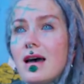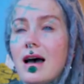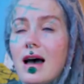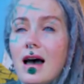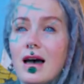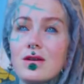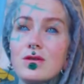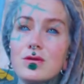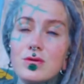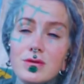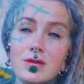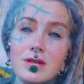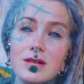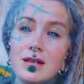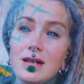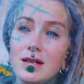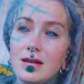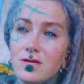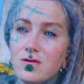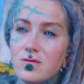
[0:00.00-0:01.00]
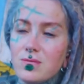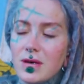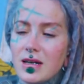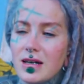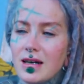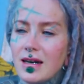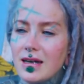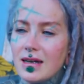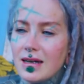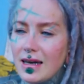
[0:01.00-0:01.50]
I couldn't live, but
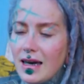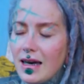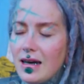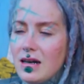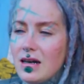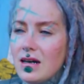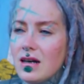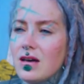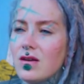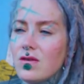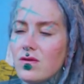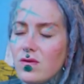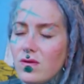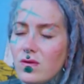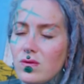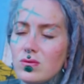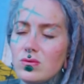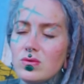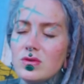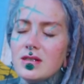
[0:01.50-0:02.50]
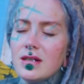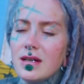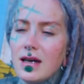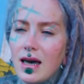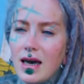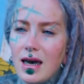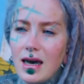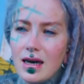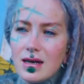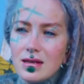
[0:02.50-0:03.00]
I get food
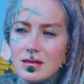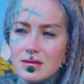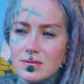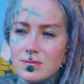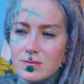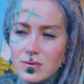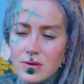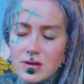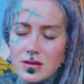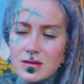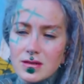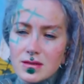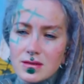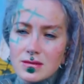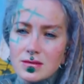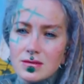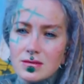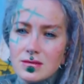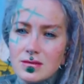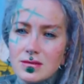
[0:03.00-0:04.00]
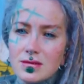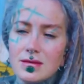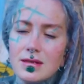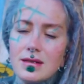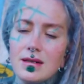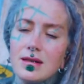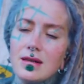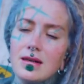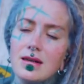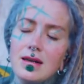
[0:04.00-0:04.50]
and water
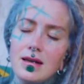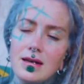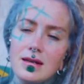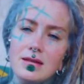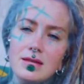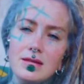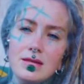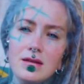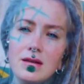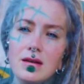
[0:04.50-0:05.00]
that I can